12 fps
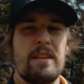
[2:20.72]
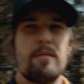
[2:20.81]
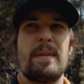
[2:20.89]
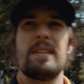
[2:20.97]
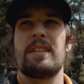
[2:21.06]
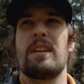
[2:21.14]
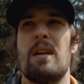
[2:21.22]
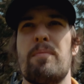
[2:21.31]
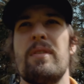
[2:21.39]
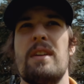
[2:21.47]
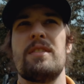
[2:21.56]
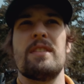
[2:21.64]
under basic
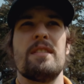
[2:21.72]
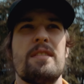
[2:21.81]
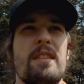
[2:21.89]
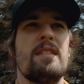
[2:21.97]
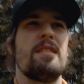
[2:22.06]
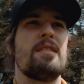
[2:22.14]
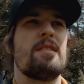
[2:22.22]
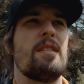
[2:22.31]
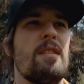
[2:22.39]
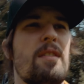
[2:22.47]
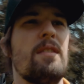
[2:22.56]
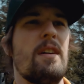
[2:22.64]
operations,
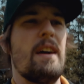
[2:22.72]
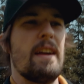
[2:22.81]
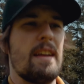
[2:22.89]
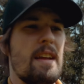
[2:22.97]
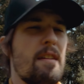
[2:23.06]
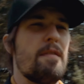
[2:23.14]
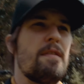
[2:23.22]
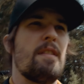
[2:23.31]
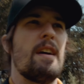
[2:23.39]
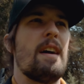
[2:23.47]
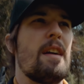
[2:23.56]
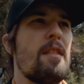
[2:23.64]
so I can't
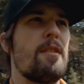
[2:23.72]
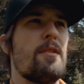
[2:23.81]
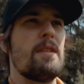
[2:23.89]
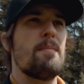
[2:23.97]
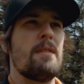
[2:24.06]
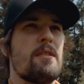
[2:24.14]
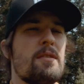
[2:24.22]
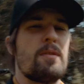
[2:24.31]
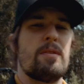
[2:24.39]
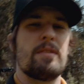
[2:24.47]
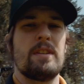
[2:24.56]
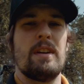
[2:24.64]
fly 30 meters
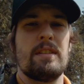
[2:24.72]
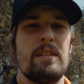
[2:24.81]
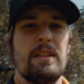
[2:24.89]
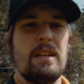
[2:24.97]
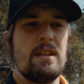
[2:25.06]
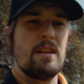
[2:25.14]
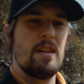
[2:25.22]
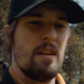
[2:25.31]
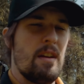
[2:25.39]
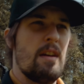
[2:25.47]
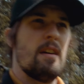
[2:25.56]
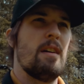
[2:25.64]
horizontally
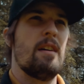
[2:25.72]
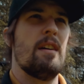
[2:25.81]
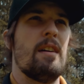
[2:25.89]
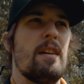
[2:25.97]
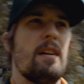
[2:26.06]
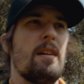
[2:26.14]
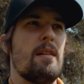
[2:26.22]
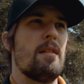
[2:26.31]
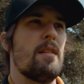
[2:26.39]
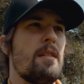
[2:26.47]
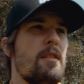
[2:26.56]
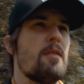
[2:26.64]

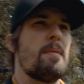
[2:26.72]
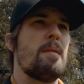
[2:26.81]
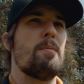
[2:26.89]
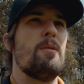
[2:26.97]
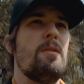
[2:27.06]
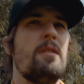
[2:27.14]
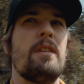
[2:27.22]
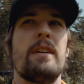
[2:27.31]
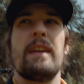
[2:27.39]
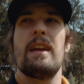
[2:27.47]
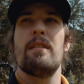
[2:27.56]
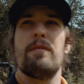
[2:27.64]
near people. I
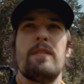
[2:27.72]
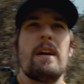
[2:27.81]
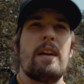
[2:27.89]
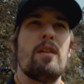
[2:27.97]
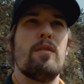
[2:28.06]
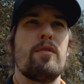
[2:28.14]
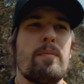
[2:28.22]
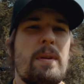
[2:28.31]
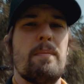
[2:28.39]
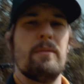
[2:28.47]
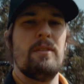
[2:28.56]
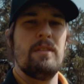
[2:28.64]
can't fly over
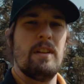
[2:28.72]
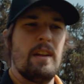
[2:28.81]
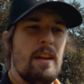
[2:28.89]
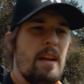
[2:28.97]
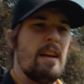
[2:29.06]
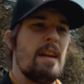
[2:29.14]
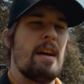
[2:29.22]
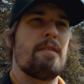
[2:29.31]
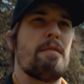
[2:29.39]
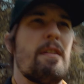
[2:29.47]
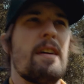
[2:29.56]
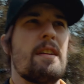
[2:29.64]
people, and I have
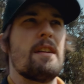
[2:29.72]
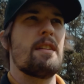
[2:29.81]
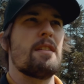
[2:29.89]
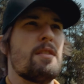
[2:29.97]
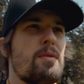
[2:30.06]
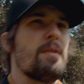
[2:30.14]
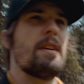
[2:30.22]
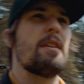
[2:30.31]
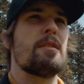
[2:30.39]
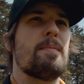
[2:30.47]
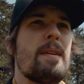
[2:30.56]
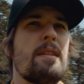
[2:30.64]
to fly in an uncontrolled
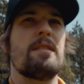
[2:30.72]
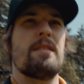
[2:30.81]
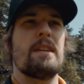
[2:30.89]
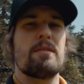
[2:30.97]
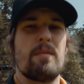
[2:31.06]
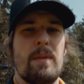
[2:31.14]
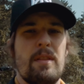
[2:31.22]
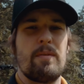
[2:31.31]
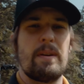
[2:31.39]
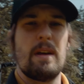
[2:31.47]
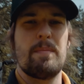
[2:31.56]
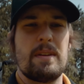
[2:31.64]
airspace. So that's why I'm all the
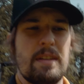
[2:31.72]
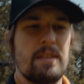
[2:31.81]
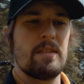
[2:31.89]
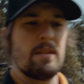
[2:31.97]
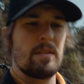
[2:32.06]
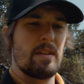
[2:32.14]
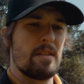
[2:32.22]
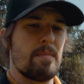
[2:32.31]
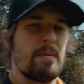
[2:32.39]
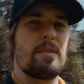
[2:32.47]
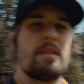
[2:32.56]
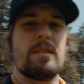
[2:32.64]
way up in East Sioux as
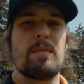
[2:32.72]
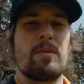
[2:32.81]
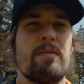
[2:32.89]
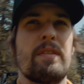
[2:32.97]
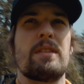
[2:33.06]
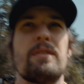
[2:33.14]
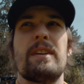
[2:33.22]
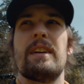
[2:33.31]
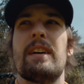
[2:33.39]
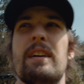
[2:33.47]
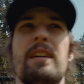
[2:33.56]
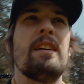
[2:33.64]
opposed to somewhere in Victoria.